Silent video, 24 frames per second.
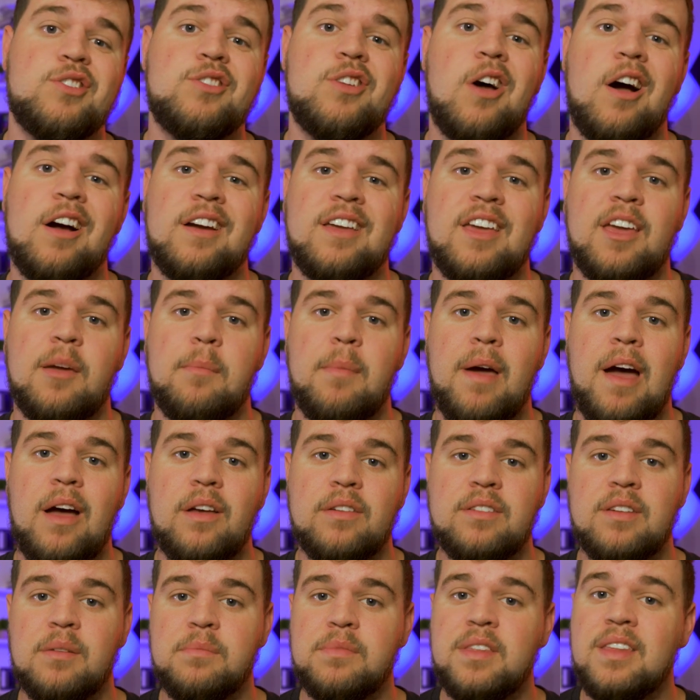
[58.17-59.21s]
talking about
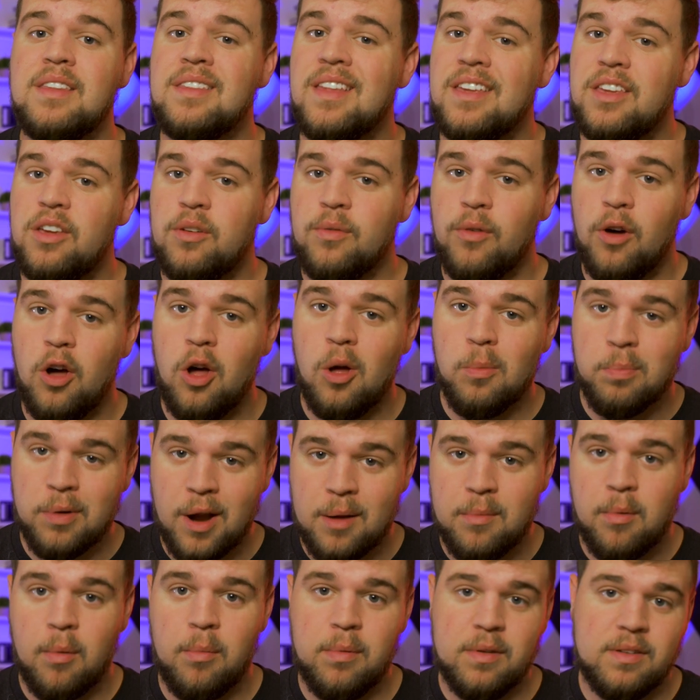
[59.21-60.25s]
something that you've all
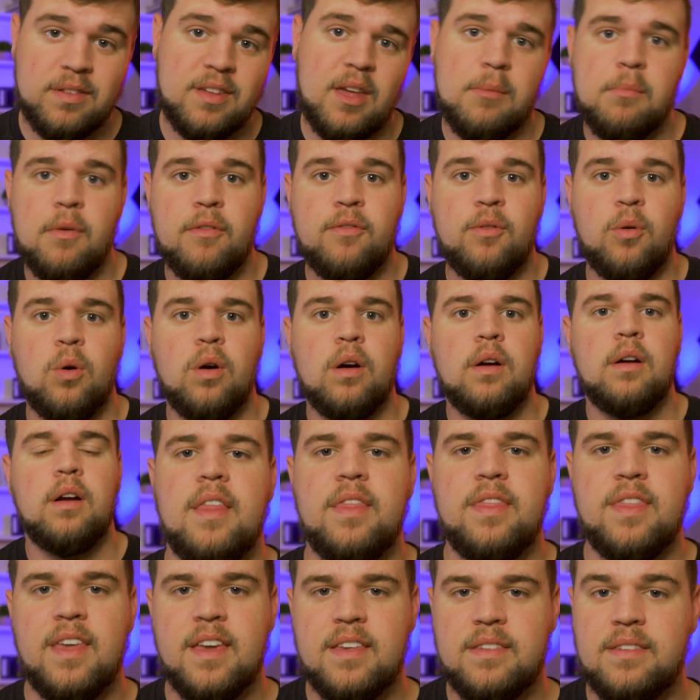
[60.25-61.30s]
probably seen before.
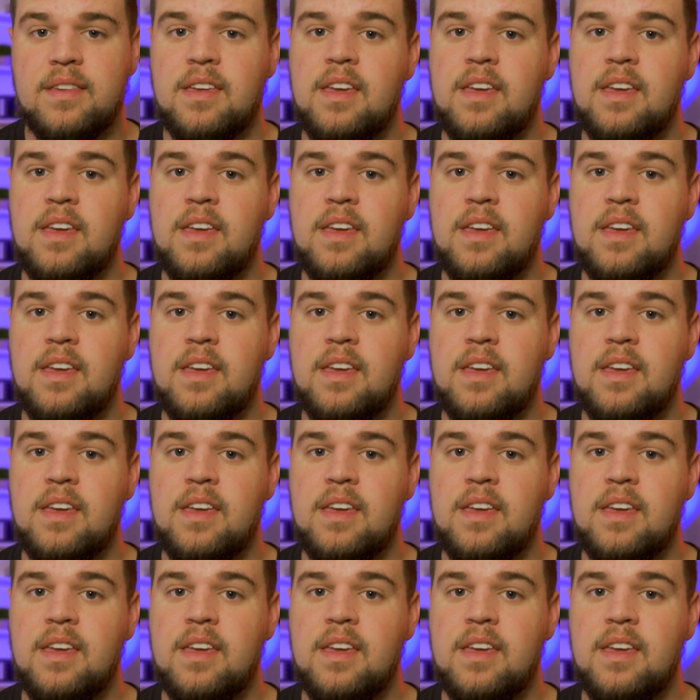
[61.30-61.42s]
This